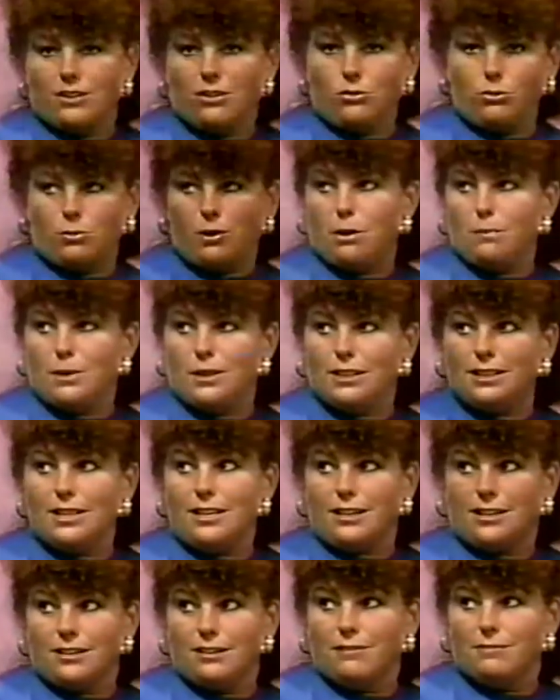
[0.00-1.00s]
right by the
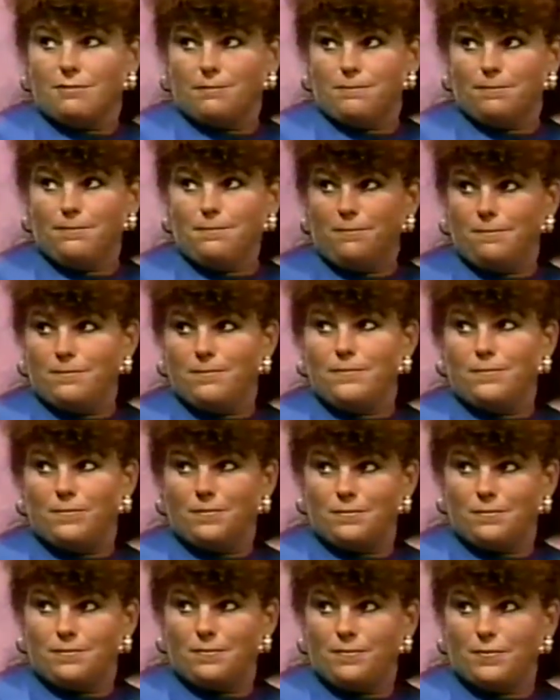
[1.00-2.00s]
lake. Mm -hmm. By the lake?
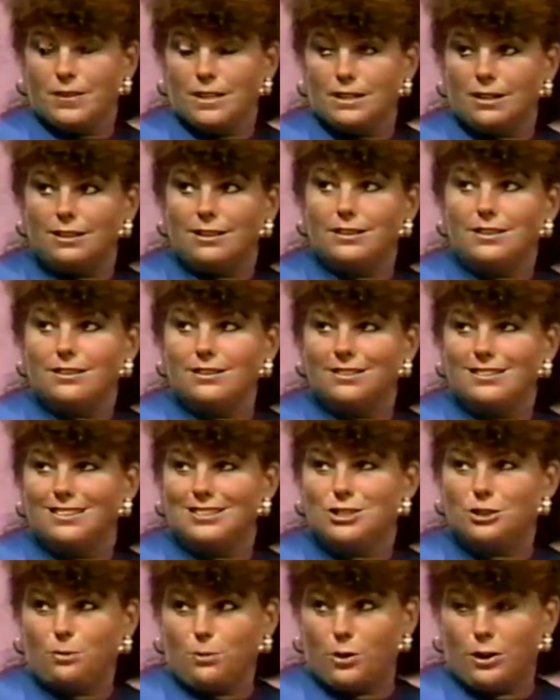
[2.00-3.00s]
Which mm-hmm. town?
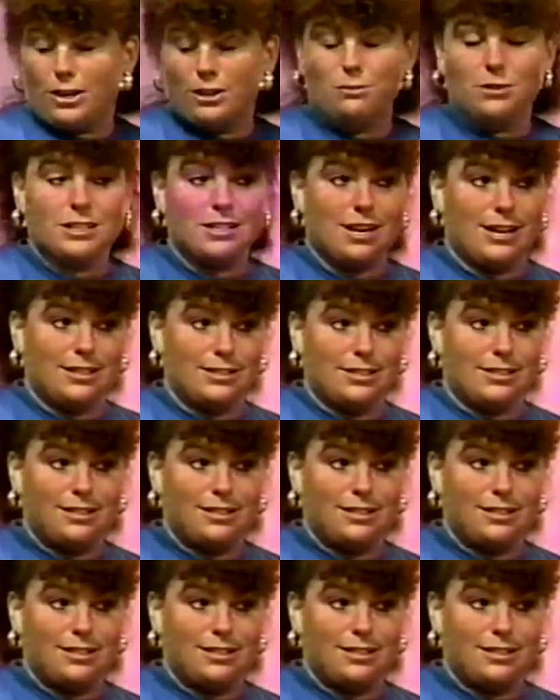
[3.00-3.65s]
Sheboygan, Wisconsin.